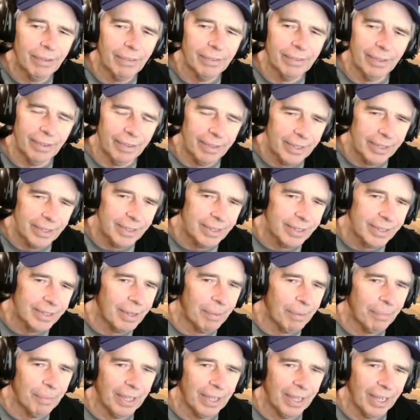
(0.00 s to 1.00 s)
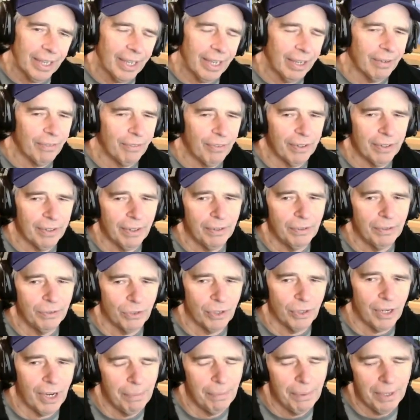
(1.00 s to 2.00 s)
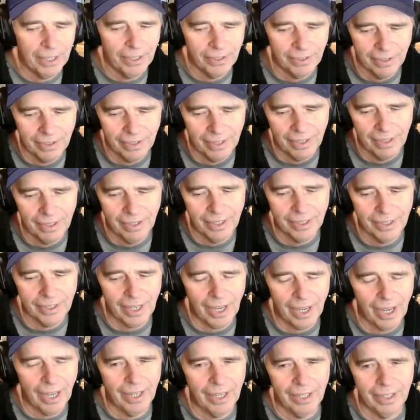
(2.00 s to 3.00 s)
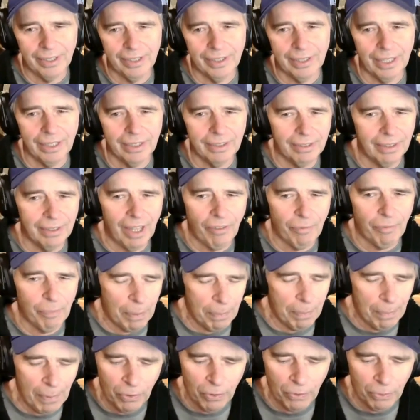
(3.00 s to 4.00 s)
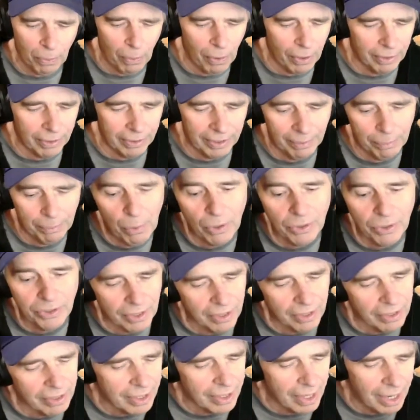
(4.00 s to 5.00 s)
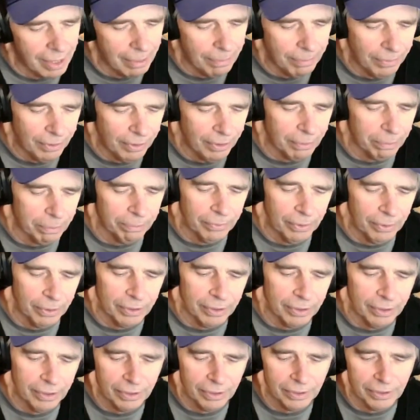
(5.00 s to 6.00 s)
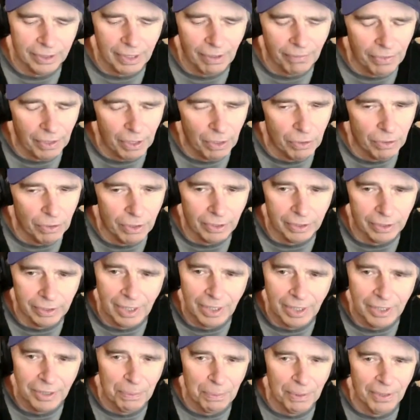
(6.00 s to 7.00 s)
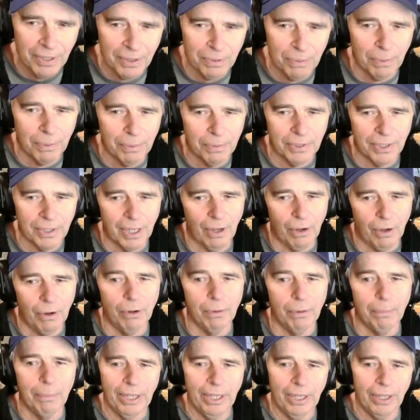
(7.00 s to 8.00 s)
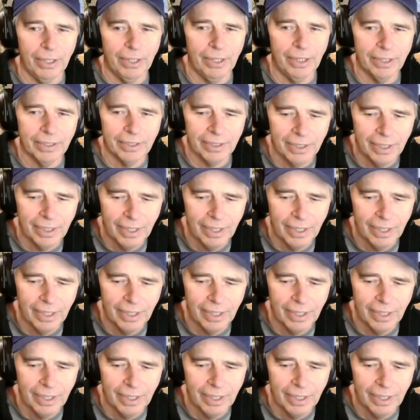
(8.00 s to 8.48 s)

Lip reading: This is something I gotta figure out and try because this kind of left me mouth watering. Most of the time your stuff that you cook does, but this one was like, oh my goodness.